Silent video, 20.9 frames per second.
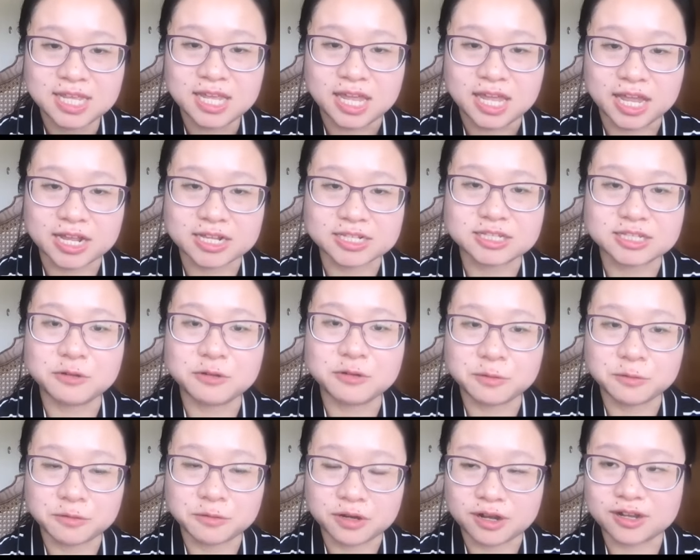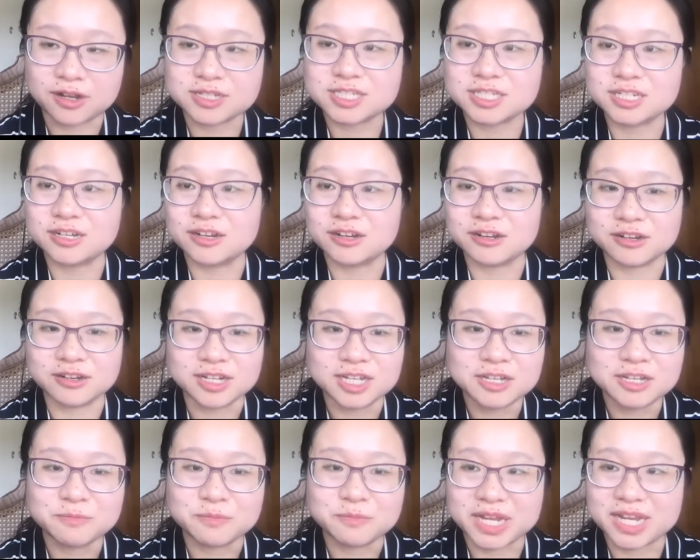And we also
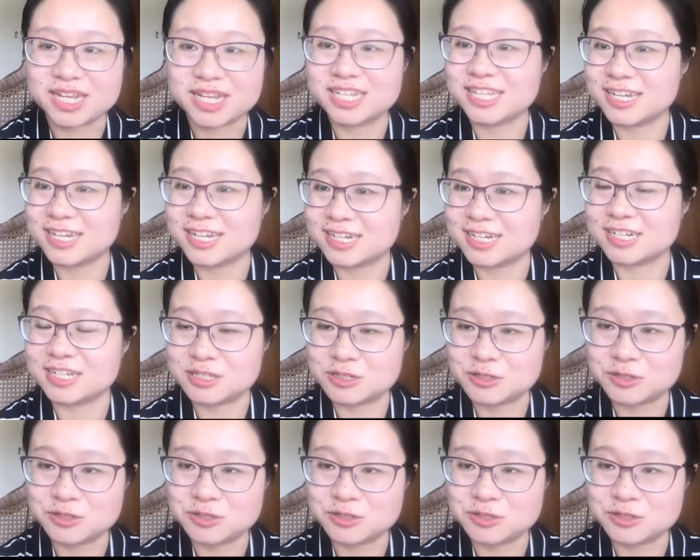made a